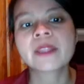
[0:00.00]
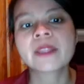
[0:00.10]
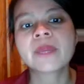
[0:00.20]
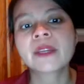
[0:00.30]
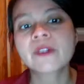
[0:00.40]
The
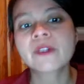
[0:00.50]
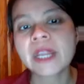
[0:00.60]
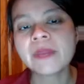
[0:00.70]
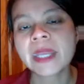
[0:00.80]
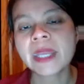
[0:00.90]

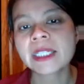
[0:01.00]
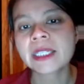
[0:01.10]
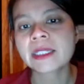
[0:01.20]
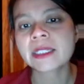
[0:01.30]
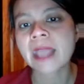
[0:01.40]
create page
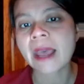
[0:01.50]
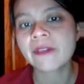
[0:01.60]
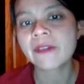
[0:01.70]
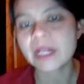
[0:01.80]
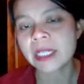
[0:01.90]
doesn't
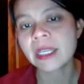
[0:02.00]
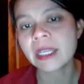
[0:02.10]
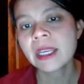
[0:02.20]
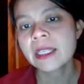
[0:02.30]
have any